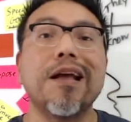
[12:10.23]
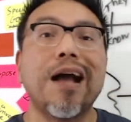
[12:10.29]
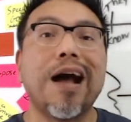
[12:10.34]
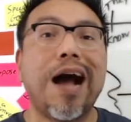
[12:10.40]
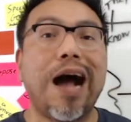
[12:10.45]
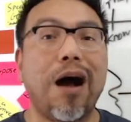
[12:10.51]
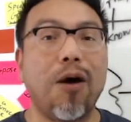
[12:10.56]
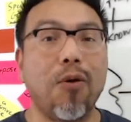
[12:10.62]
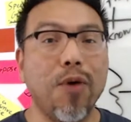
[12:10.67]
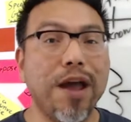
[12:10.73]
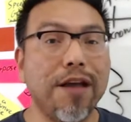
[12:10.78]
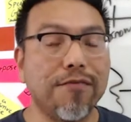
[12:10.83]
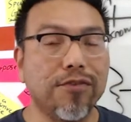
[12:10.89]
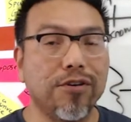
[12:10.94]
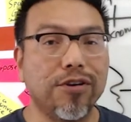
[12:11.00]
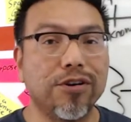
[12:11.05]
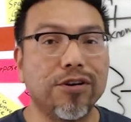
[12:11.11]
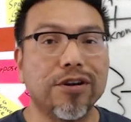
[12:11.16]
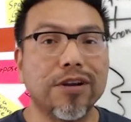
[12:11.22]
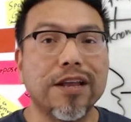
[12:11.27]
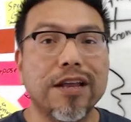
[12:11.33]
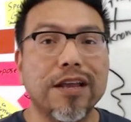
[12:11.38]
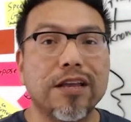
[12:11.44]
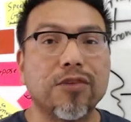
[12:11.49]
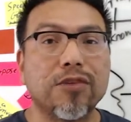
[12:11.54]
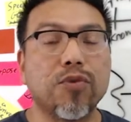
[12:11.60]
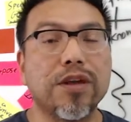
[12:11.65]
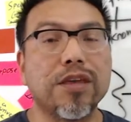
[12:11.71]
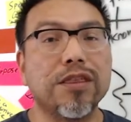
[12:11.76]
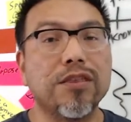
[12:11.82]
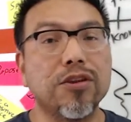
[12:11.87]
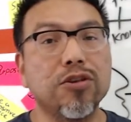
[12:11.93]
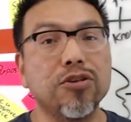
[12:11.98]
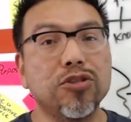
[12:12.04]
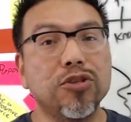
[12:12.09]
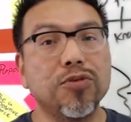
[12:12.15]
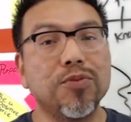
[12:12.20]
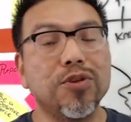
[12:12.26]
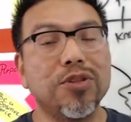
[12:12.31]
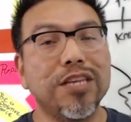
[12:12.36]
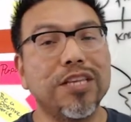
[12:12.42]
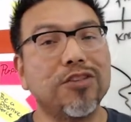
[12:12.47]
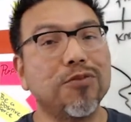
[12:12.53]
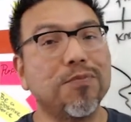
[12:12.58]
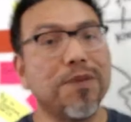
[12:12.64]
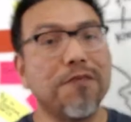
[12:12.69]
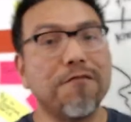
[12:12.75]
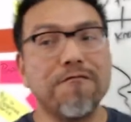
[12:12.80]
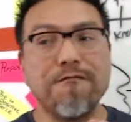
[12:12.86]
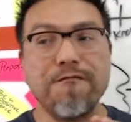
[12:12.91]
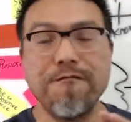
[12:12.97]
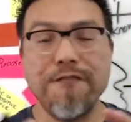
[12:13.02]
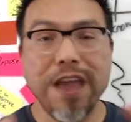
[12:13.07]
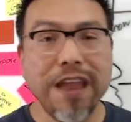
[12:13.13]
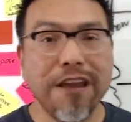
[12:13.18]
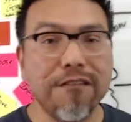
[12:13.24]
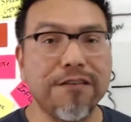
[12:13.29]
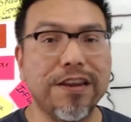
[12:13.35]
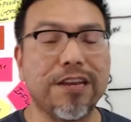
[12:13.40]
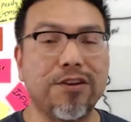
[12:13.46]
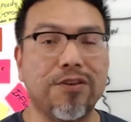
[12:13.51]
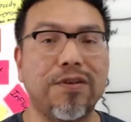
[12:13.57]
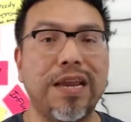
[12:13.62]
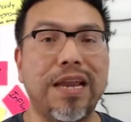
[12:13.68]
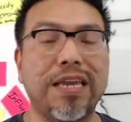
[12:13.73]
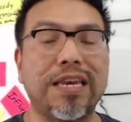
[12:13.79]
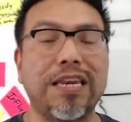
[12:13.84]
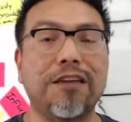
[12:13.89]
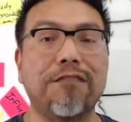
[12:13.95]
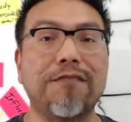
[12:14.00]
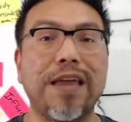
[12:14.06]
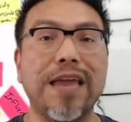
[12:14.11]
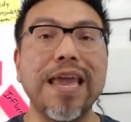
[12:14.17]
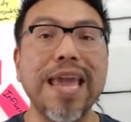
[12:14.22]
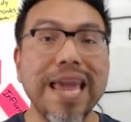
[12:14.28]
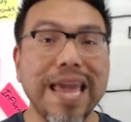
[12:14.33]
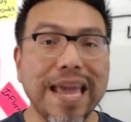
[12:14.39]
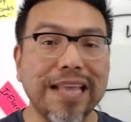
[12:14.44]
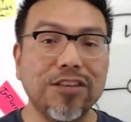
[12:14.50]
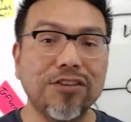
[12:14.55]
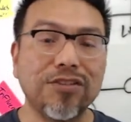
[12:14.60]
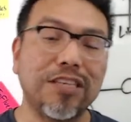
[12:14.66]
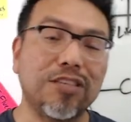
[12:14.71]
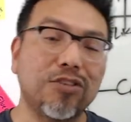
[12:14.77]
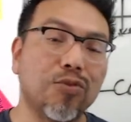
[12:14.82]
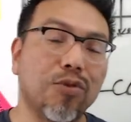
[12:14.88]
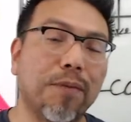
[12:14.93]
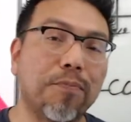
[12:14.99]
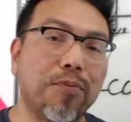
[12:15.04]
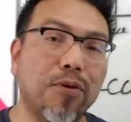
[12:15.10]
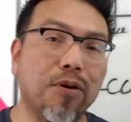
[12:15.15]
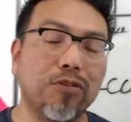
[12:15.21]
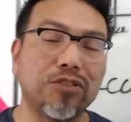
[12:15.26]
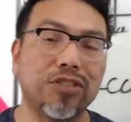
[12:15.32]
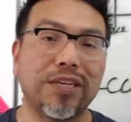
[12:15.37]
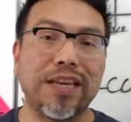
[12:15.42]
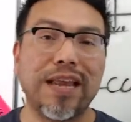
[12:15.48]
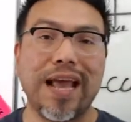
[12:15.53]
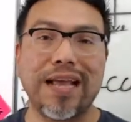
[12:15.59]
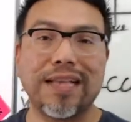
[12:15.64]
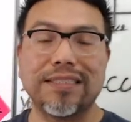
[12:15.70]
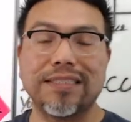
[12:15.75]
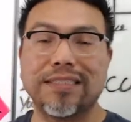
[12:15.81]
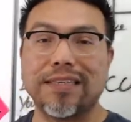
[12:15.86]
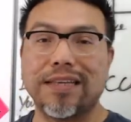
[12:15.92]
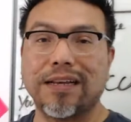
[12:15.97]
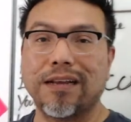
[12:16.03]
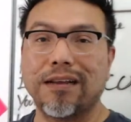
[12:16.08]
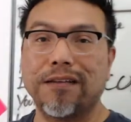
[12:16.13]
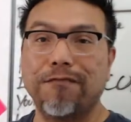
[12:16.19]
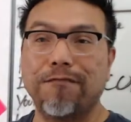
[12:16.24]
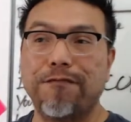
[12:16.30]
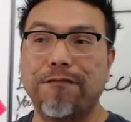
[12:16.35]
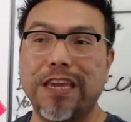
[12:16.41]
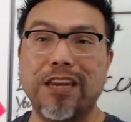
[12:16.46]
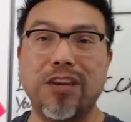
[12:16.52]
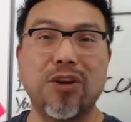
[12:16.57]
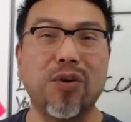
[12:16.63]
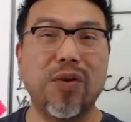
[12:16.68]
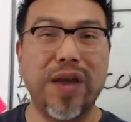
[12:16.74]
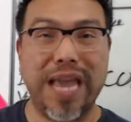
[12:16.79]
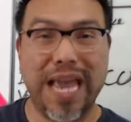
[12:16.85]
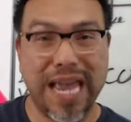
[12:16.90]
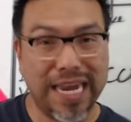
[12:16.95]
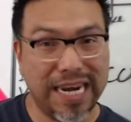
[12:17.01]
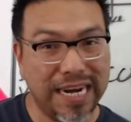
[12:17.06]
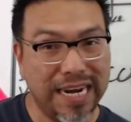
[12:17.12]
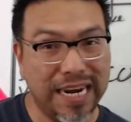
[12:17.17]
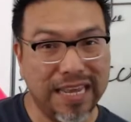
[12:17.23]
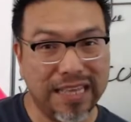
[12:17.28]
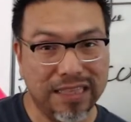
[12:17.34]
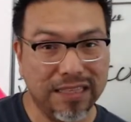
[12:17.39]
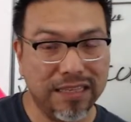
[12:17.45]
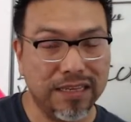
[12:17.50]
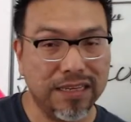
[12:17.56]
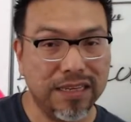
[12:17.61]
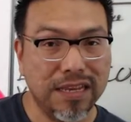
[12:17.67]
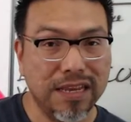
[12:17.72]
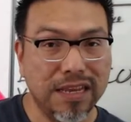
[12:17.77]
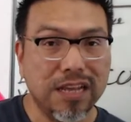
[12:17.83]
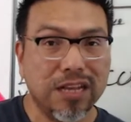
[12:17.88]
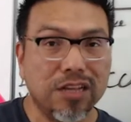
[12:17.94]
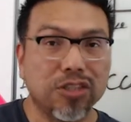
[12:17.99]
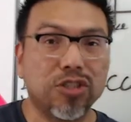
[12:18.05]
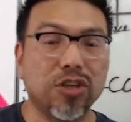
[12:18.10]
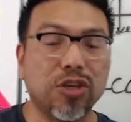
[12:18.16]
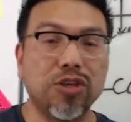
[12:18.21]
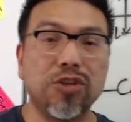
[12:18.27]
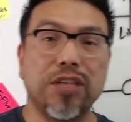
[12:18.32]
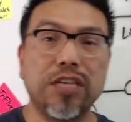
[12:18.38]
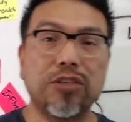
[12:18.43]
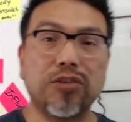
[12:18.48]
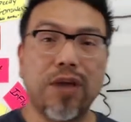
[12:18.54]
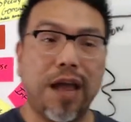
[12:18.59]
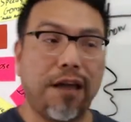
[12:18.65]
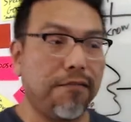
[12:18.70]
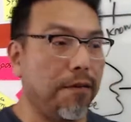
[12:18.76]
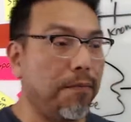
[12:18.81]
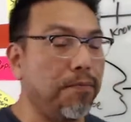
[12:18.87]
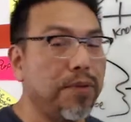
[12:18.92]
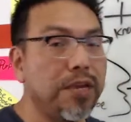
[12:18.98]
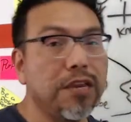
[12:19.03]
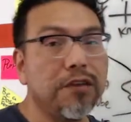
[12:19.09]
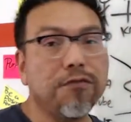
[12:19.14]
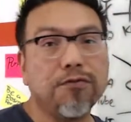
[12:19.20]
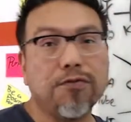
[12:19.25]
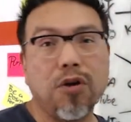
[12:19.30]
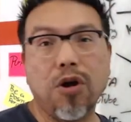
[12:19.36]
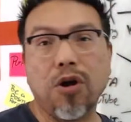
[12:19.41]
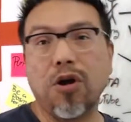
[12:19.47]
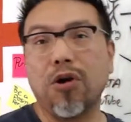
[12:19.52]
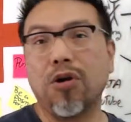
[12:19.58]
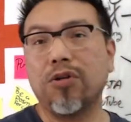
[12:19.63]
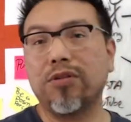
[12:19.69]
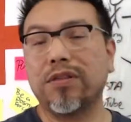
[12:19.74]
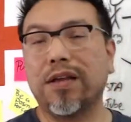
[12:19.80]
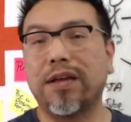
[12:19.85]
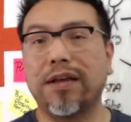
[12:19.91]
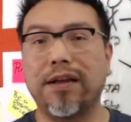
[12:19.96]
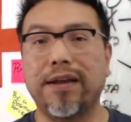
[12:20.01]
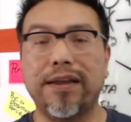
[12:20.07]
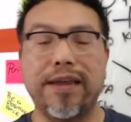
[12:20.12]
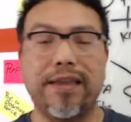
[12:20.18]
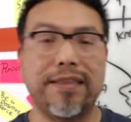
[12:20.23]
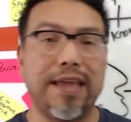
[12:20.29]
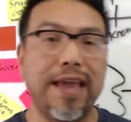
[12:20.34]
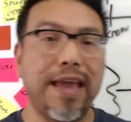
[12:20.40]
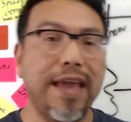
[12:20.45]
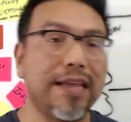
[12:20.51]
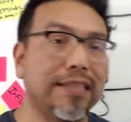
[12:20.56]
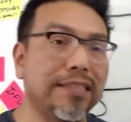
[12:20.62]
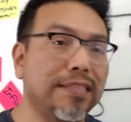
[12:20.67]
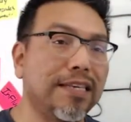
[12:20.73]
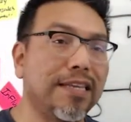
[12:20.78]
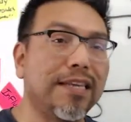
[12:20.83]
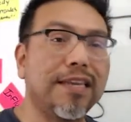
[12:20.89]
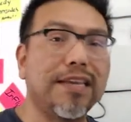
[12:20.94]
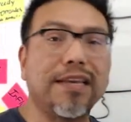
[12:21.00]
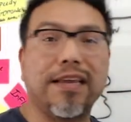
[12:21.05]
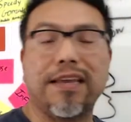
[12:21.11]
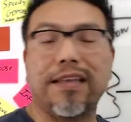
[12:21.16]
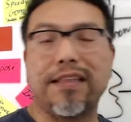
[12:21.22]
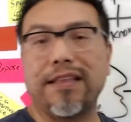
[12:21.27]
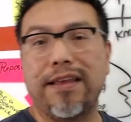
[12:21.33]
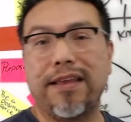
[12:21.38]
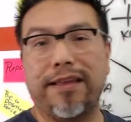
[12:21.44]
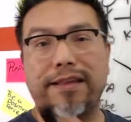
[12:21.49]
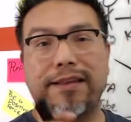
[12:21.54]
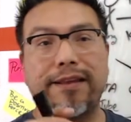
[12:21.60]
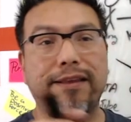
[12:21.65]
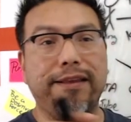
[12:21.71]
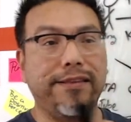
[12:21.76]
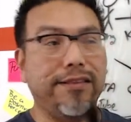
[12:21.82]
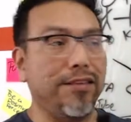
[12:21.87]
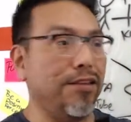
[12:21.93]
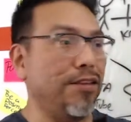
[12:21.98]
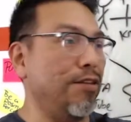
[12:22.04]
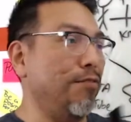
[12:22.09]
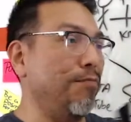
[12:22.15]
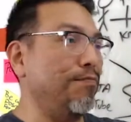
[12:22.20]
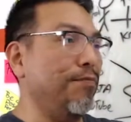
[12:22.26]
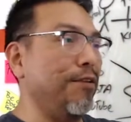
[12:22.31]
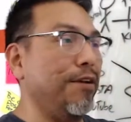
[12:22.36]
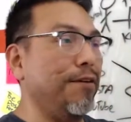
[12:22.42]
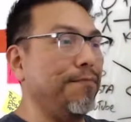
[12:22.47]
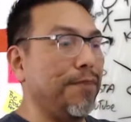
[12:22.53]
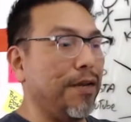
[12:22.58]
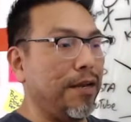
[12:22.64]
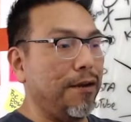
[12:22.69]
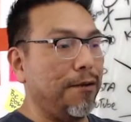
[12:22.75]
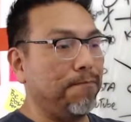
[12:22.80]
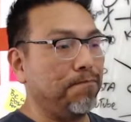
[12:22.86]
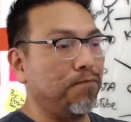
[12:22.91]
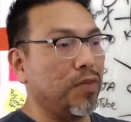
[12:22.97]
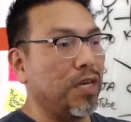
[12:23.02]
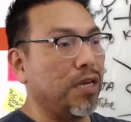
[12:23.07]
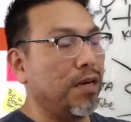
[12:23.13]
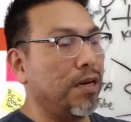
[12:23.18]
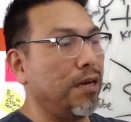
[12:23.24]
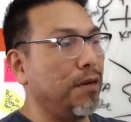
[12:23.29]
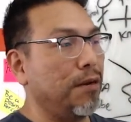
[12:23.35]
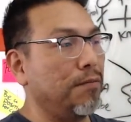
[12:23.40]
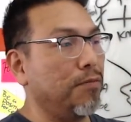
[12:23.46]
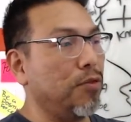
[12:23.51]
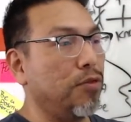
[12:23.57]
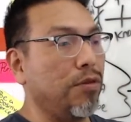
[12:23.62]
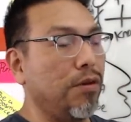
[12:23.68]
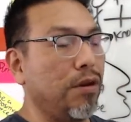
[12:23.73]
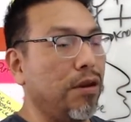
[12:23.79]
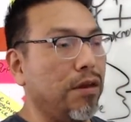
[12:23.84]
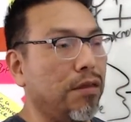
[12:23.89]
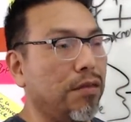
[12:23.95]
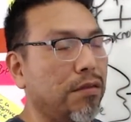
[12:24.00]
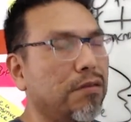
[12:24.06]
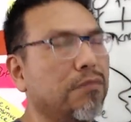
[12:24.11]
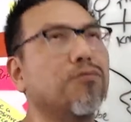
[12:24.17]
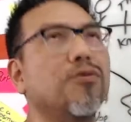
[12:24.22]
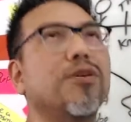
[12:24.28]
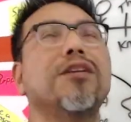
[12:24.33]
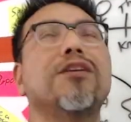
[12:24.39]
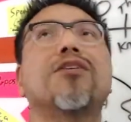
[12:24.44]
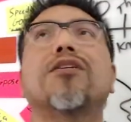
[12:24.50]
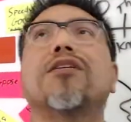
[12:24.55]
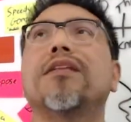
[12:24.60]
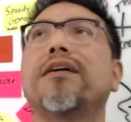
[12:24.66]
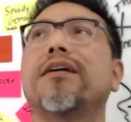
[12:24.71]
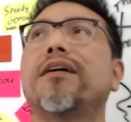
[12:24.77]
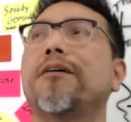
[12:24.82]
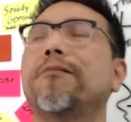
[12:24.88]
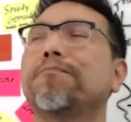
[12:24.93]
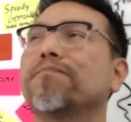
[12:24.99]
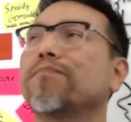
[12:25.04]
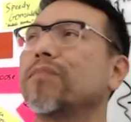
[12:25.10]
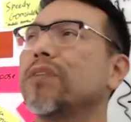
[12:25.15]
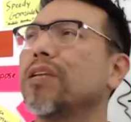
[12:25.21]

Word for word: However, with YouTube, you need to be very creative and you need to approach it as video editing. So you need to have a B-roll, uh, an ending, and and you know, uh, um, uh, uh, what do you call it? Um,